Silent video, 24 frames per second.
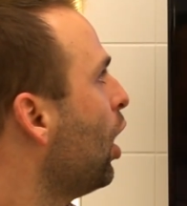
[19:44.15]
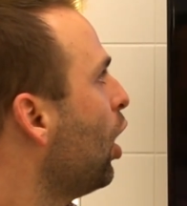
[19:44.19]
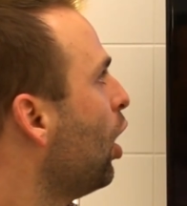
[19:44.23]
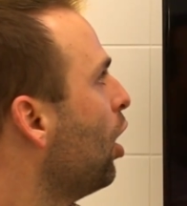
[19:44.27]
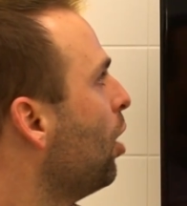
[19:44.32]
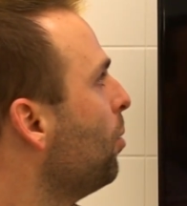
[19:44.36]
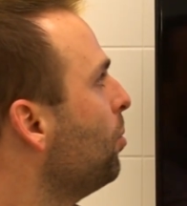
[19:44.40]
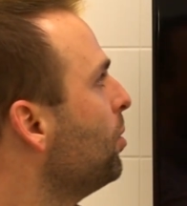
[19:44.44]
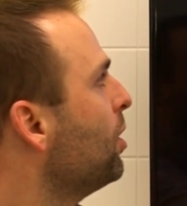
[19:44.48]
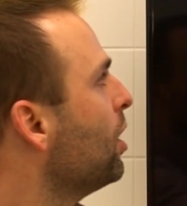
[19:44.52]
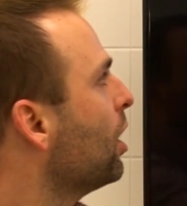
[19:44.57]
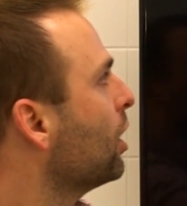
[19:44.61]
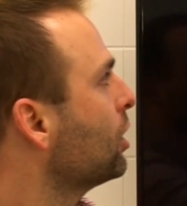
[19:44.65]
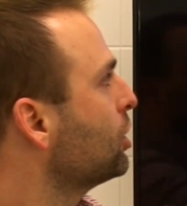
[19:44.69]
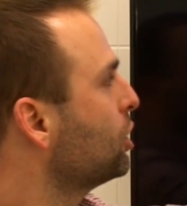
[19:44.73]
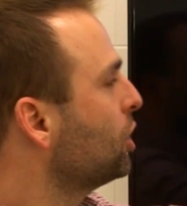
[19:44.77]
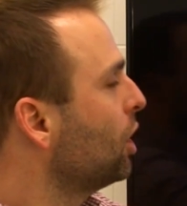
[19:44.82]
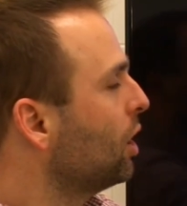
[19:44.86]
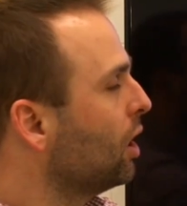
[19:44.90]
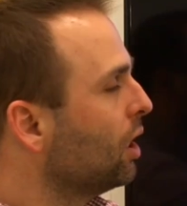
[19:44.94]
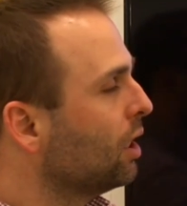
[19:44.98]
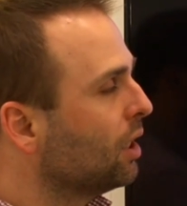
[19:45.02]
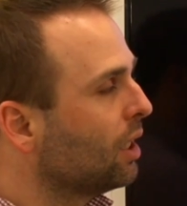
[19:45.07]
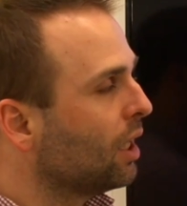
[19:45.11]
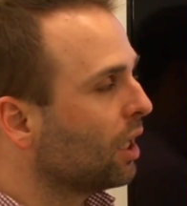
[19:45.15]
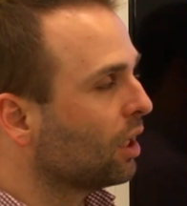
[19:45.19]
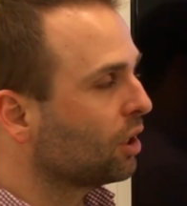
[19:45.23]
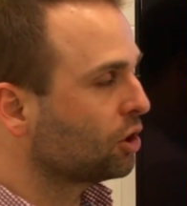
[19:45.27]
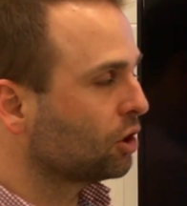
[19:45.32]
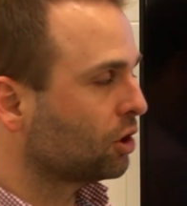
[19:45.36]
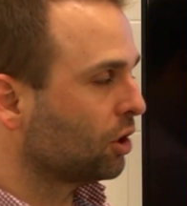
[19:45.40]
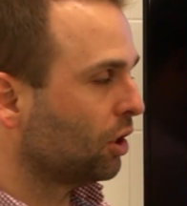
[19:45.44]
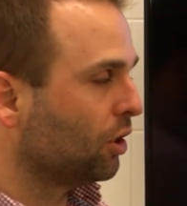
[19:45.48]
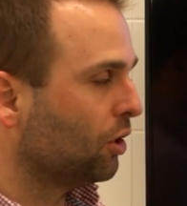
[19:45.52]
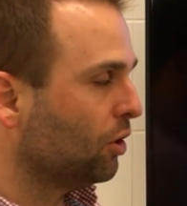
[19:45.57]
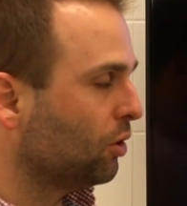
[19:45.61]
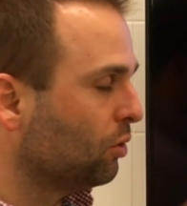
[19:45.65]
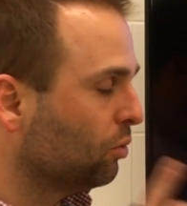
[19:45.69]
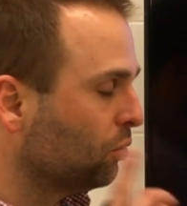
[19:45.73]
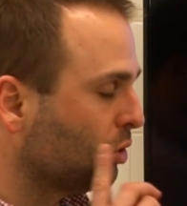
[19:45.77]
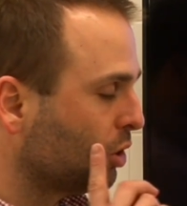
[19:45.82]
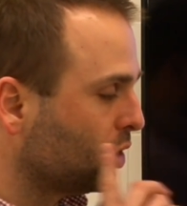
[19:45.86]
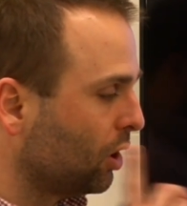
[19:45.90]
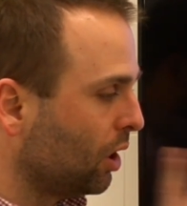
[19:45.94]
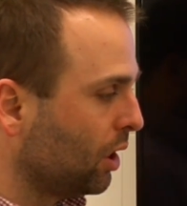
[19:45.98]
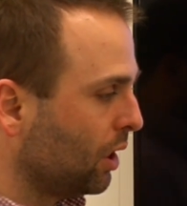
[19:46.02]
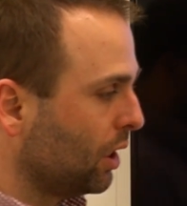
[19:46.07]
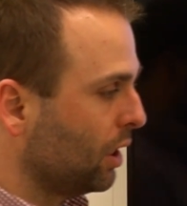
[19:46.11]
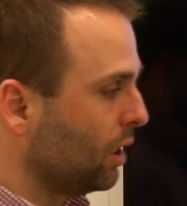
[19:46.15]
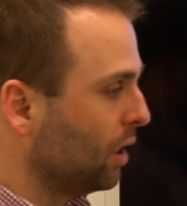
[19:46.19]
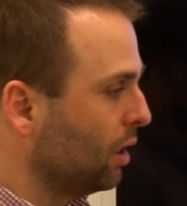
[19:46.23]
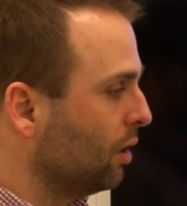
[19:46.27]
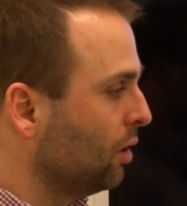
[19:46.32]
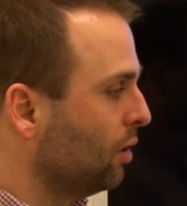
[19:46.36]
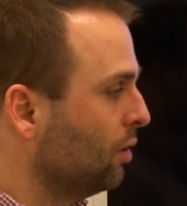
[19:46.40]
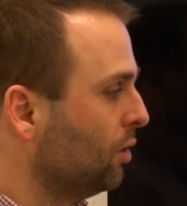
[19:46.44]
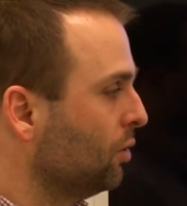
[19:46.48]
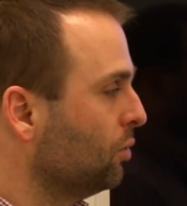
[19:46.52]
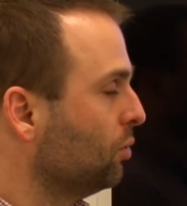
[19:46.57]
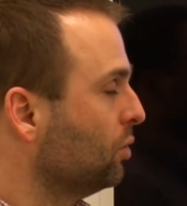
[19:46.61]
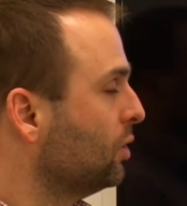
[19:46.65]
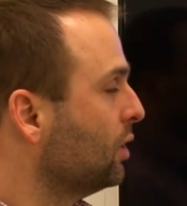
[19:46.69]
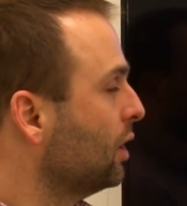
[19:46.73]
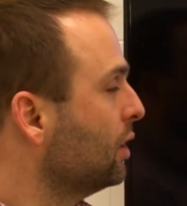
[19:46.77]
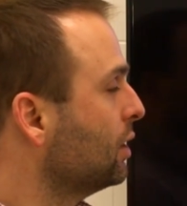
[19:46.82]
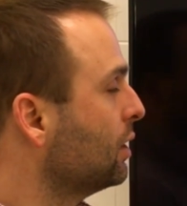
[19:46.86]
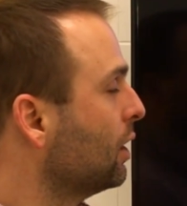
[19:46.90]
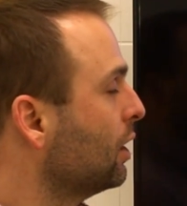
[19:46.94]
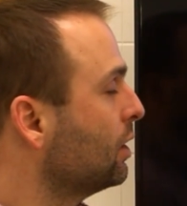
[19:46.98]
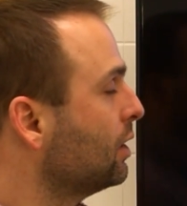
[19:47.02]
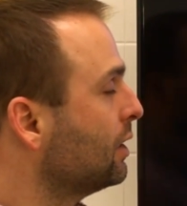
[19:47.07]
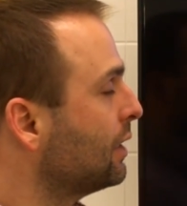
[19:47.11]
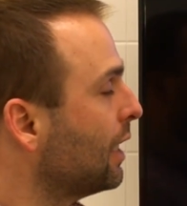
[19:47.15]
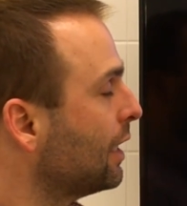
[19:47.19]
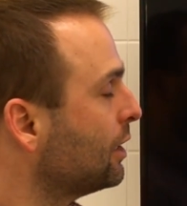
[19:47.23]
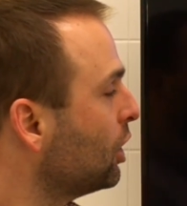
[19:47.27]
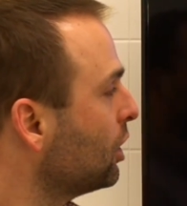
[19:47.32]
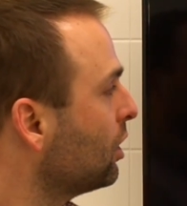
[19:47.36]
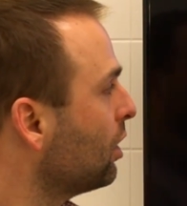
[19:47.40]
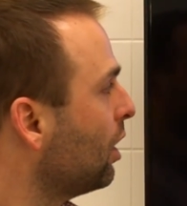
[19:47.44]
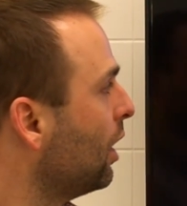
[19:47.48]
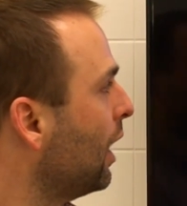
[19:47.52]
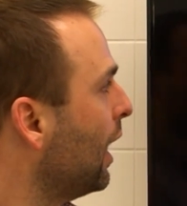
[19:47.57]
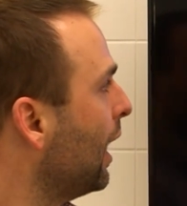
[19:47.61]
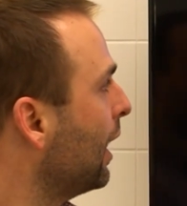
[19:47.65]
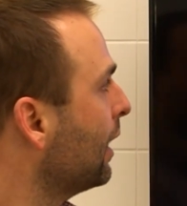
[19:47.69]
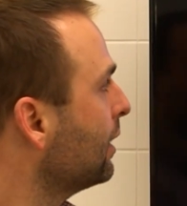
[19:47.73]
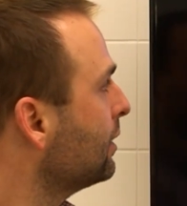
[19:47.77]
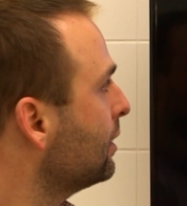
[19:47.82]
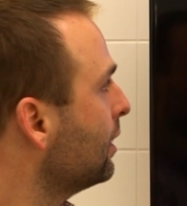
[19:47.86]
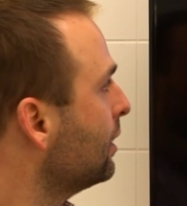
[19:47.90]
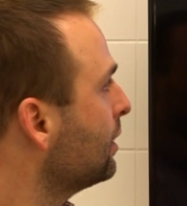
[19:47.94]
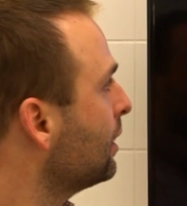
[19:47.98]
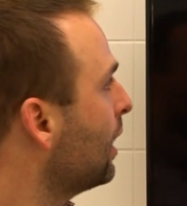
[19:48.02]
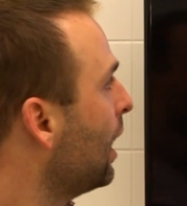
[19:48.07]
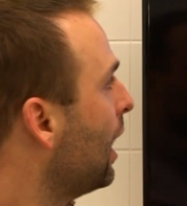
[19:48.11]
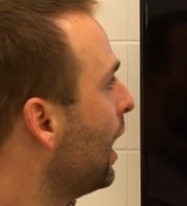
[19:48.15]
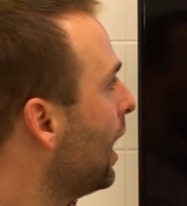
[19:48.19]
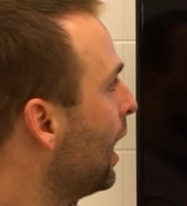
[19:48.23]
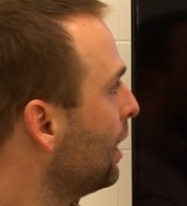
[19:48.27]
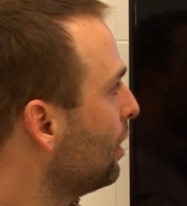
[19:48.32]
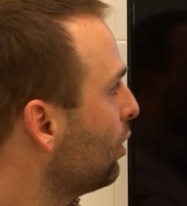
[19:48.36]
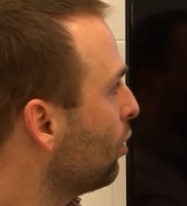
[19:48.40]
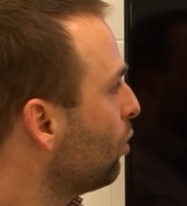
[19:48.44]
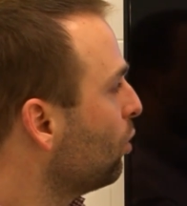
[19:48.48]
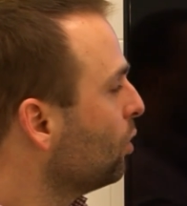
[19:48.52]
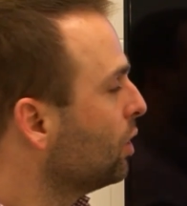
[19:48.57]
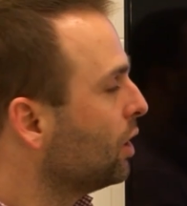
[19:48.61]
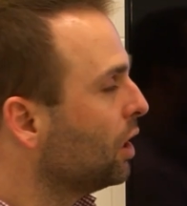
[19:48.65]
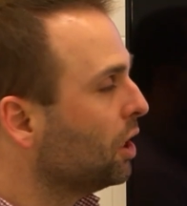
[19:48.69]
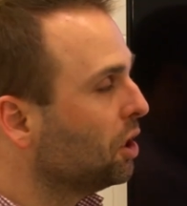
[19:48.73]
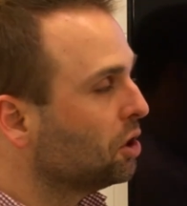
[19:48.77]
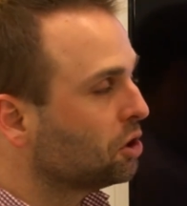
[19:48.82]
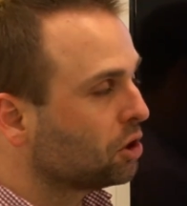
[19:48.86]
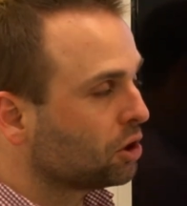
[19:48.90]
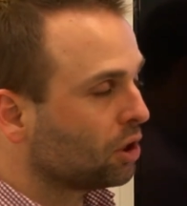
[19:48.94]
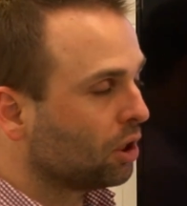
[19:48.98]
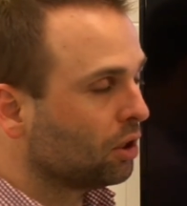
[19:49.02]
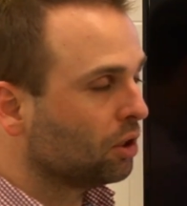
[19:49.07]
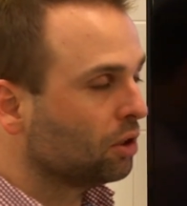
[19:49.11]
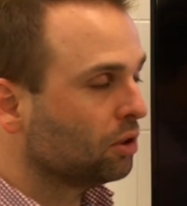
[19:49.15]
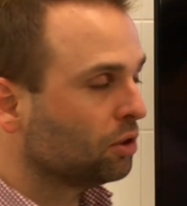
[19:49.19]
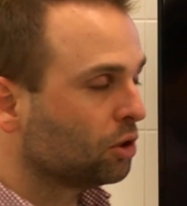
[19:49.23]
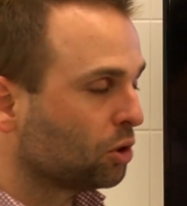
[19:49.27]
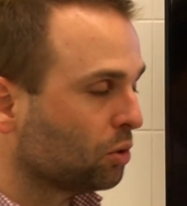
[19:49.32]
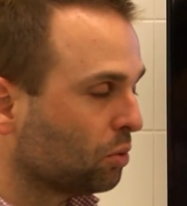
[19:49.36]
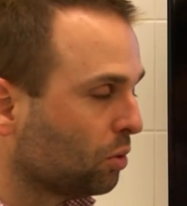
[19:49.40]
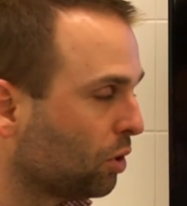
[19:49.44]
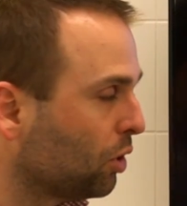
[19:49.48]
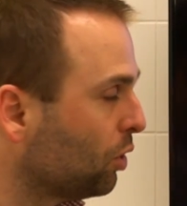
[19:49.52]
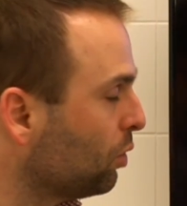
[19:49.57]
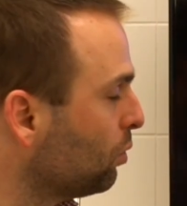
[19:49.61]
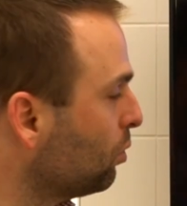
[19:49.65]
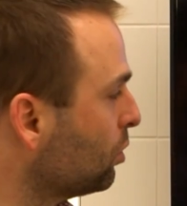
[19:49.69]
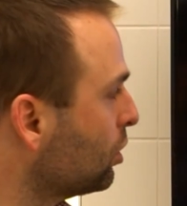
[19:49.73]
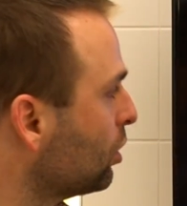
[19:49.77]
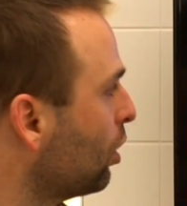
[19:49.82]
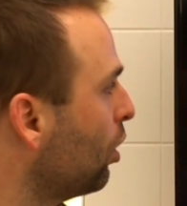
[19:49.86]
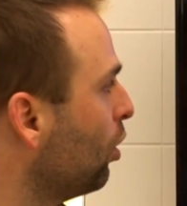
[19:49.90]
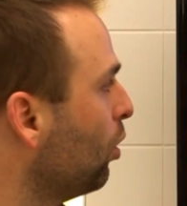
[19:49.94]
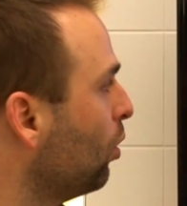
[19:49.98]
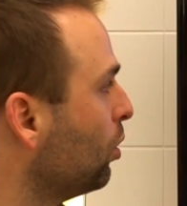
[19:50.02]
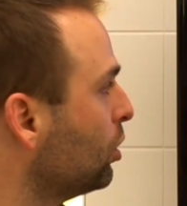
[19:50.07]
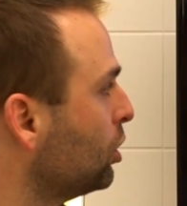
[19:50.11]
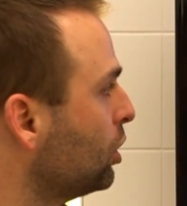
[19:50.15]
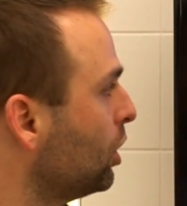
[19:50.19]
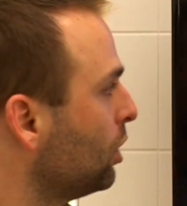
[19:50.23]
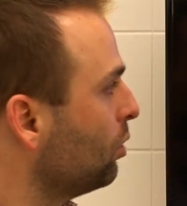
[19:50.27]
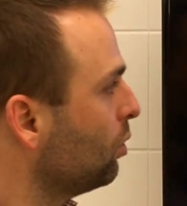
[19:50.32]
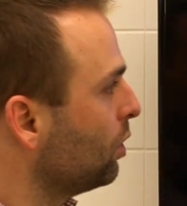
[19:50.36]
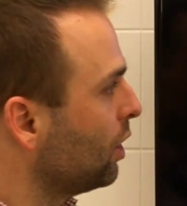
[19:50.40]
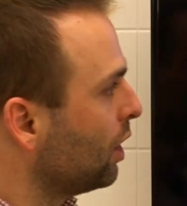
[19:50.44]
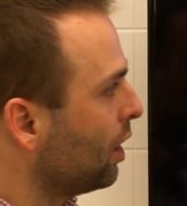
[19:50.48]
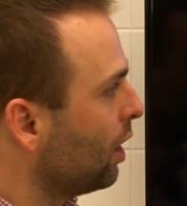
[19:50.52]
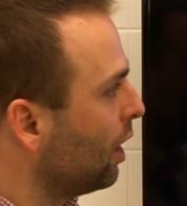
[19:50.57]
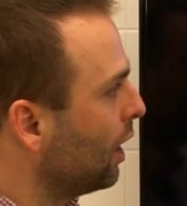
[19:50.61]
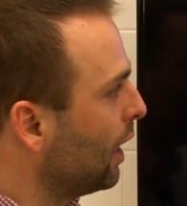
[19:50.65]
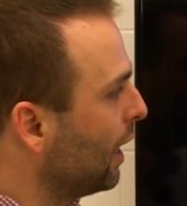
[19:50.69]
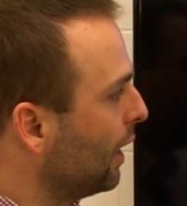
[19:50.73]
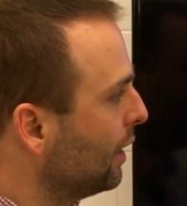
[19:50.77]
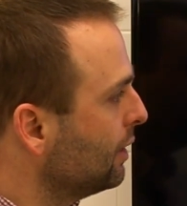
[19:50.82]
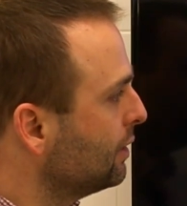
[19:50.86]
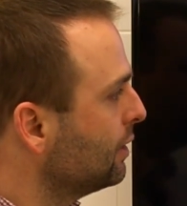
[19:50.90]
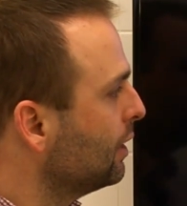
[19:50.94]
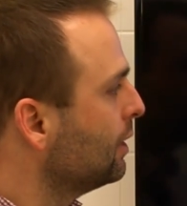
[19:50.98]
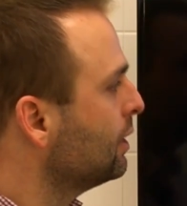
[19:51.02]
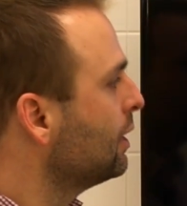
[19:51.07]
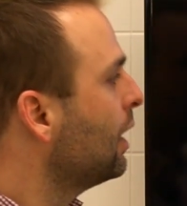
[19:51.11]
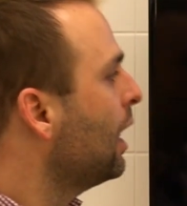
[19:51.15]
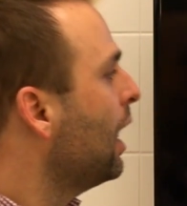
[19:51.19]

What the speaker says: Abduction, adduction usually uses a sagittal axis, and rotation should use a longitudinal axis.